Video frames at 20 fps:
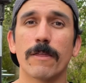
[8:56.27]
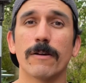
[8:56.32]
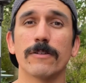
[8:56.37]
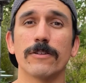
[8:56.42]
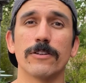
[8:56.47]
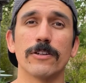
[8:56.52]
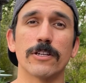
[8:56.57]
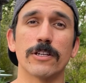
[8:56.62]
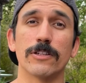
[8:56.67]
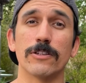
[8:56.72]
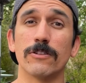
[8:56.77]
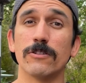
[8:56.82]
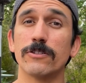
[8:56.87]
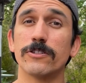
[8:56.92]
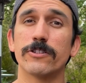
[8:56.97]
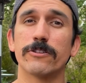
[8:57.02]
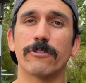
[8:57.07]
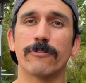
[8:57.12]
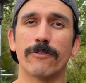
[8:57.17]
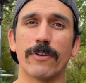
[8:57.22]
You can use
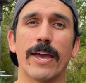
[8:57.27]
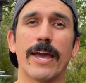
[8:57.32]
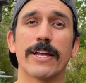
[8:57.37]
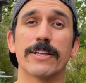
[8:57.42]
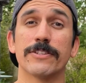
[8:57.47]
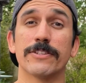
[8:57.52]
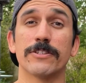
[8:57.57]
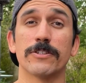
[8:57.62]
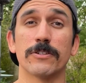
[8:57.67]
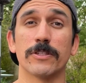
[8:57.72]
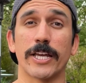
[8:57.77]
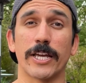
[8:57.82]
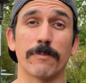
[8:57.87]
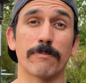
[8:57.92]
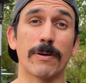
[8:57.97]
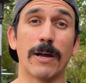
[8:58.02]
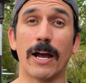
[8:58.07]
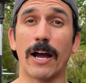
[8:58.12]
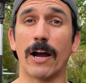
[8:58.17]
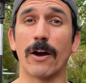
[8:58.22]
your van to like
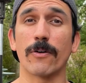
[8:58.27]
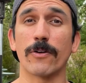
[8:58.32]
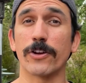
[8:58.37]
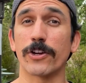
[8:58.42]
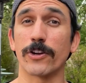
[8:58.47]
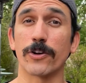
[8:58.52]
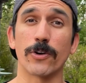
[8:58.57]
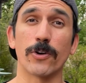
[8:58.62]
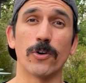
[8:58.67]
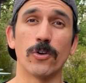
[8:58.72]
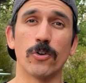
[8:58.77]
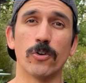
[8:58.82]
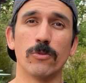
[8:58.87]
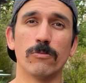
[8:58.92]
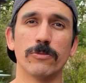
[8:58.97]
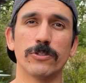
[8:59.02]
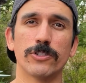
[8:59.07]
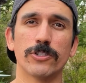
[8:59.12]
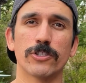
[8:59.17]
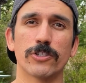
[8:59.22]
power your home,
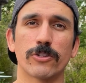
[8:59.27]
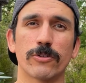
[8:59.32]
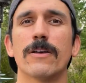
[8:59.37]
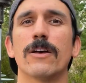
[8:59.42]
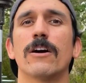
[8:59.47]
which is great.